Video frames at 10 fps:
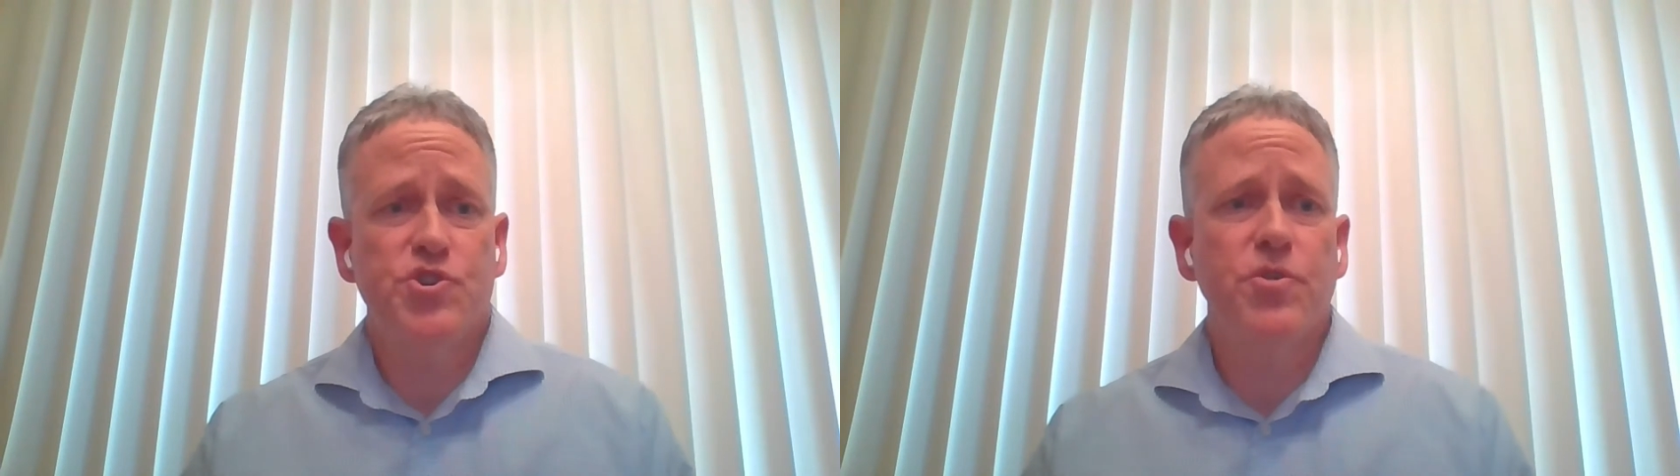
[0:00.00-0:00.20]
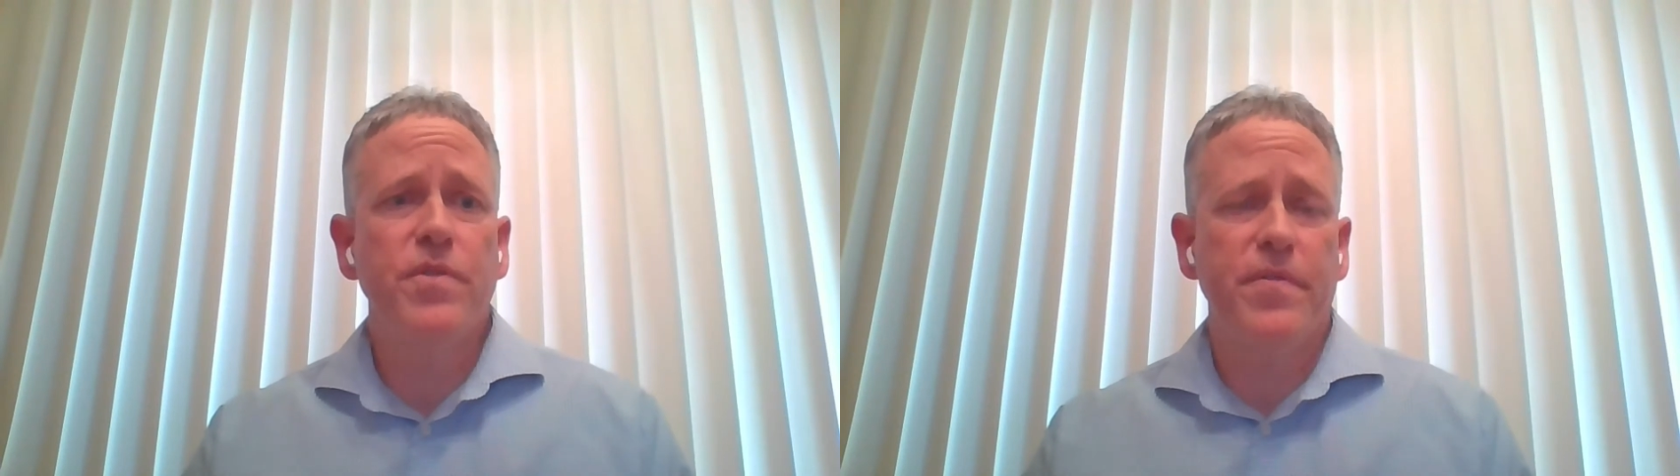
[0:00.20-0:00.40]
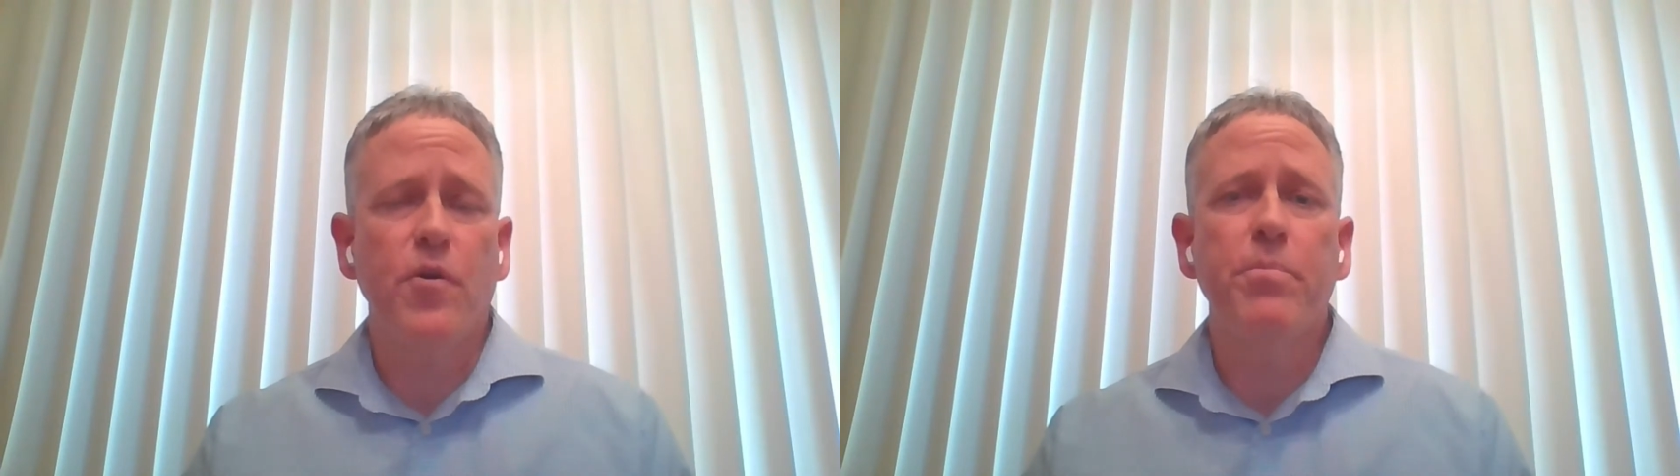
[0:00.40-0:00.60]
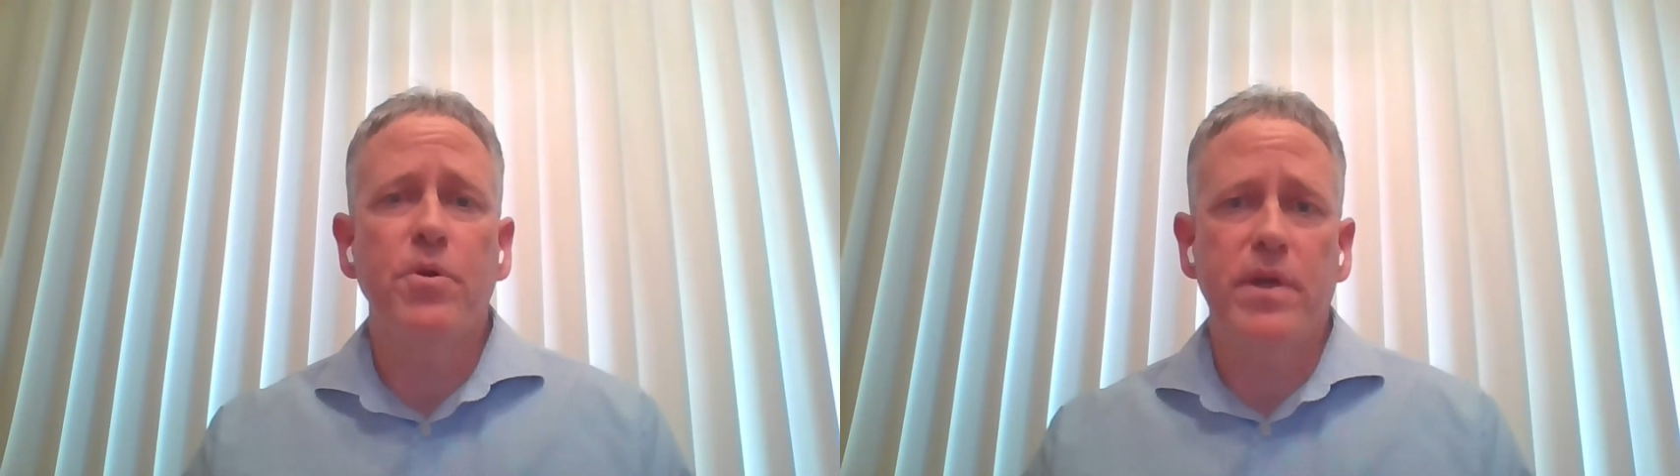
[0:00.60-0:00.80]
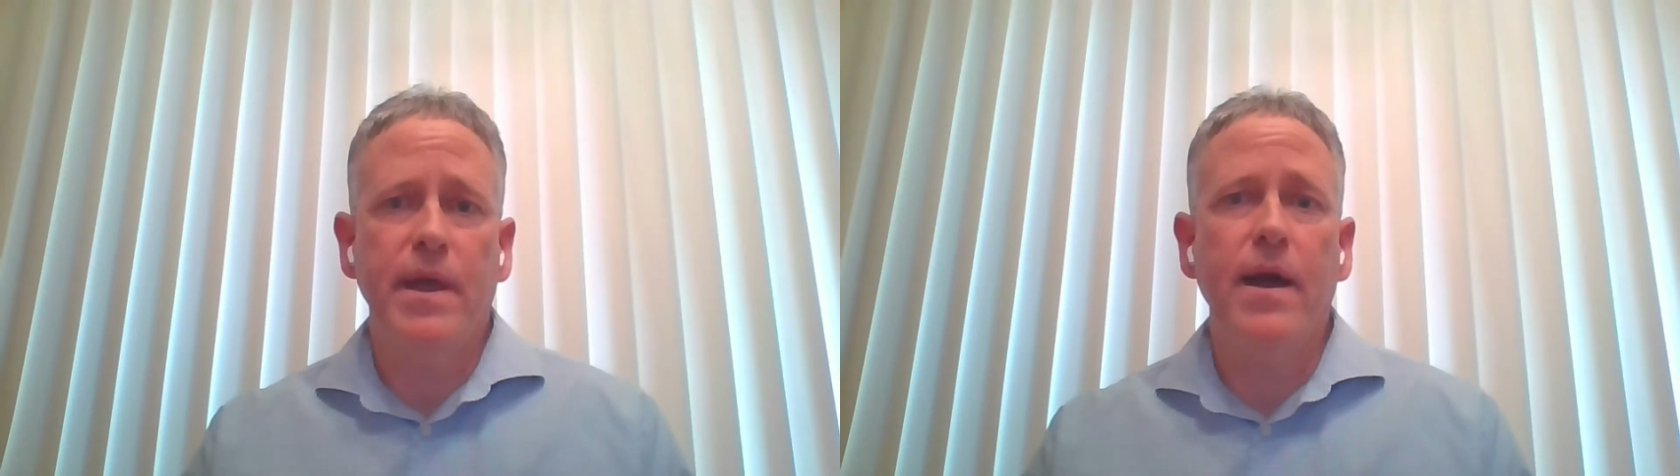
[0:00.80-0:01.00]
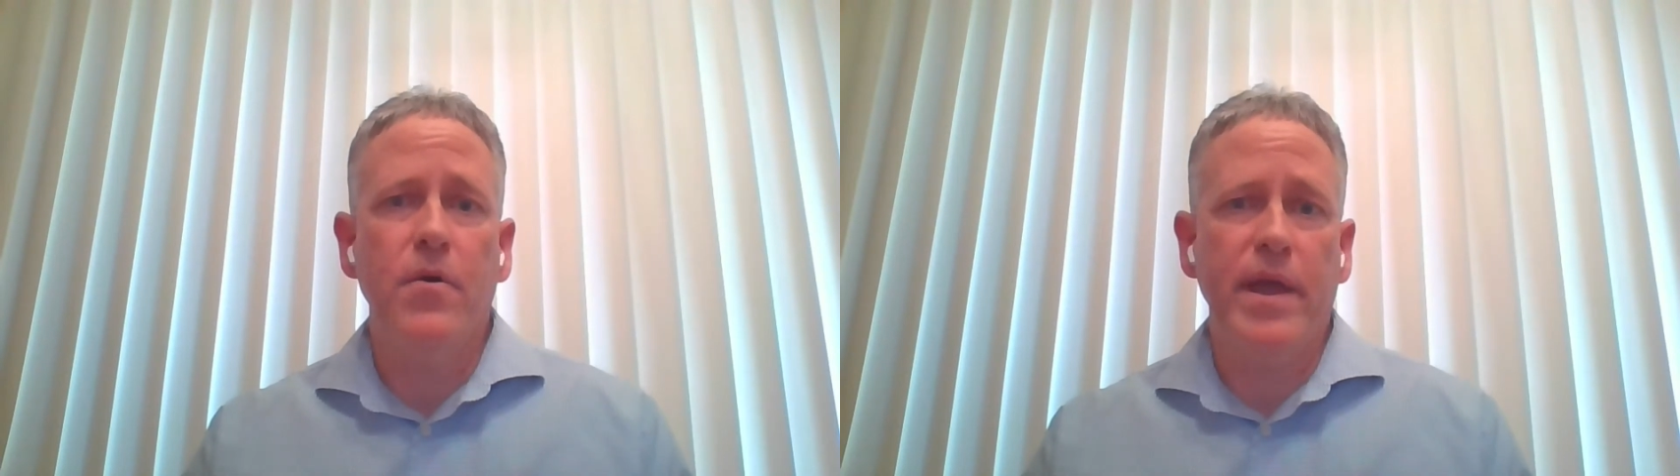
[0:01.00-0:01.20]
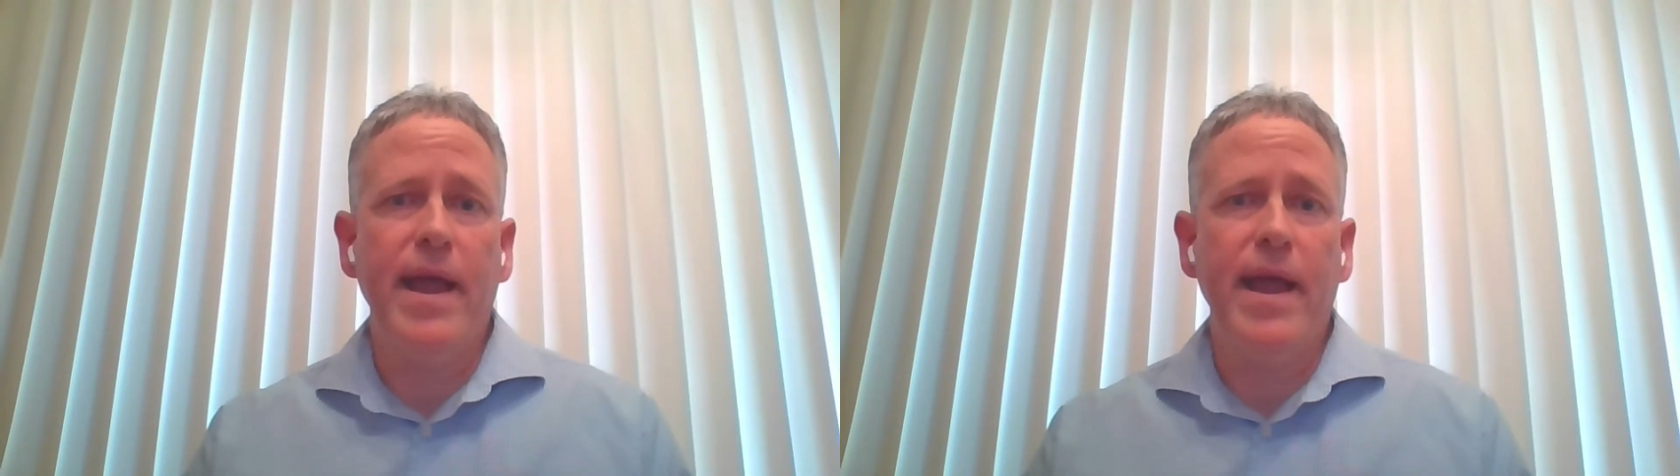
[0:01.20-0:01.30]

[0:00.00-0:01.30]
ensure that they're putting out a